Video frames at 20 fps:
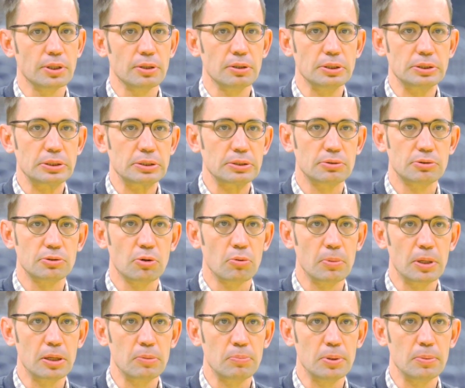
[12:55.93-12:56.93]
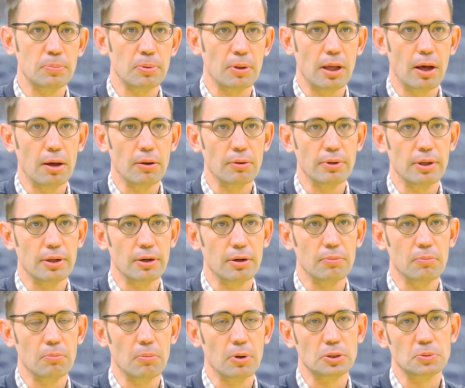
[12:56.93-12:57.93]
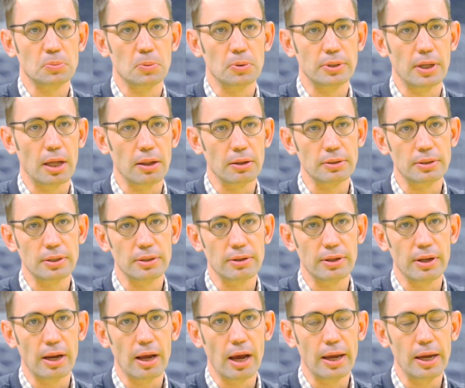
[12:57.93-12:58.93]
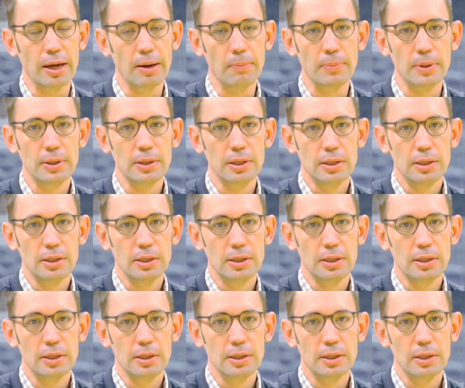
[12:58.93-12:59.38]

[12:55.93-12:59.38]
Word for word: There's so many people out that are much more talented than I am.